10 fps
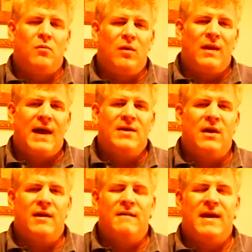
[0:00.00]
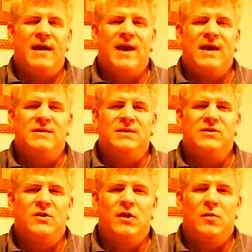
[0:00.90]
relied on in that case, and
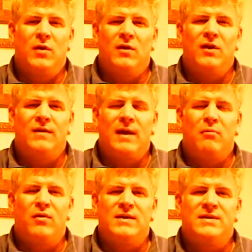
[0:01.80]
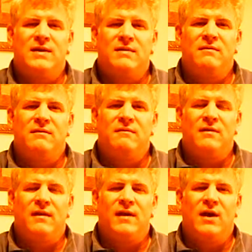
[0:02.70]
so you're going to want to look at that precedent
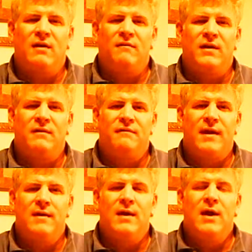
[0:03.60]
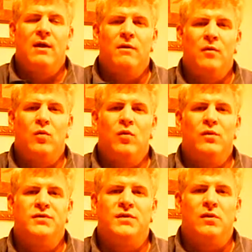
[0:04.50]
fairly carefully to find the
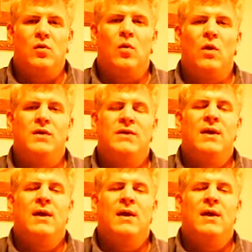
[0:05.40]
rules the court